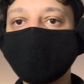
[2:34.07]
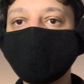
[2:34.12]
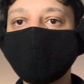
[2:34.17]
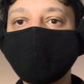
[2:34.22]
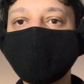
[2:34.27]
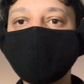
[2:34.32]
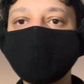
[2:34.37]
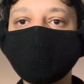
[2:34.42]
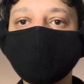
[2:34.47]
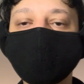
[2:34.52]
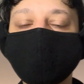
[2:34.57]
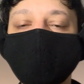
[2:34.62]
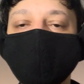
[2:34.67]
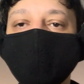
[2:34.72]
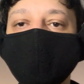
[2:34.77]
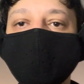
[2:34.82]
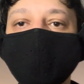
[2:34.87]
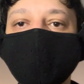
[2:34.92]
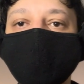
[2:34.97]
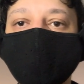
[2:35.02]
at play. So be
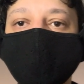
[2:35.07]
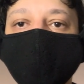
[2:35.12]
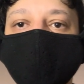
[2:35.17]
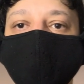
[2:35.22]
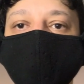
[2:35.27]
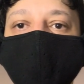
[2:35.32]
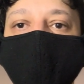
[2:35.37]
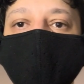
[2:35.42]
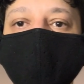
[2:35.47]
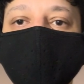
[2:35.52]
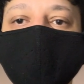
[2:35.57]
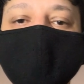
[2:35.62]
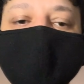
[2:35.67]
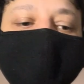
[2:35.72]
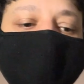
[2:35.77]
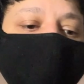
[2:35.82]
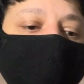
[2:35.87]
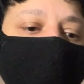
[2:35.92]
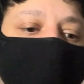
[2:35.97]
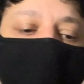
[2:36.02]
careful of that.
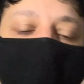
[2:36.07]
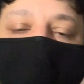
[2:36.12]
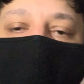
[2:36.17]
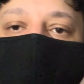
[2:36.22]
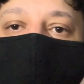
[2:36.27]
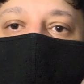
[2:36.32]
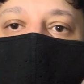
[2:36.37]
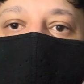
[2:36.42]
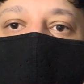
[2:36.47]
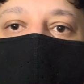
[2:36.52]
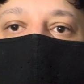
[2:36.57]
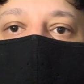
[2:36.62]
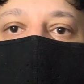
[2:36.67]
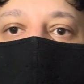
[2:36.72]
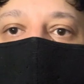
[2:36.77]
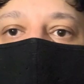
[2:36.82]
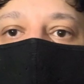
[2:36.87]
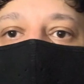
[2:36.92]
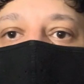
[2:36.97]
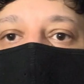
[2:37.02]
This also
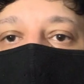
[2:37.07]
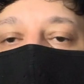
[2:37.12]
comes from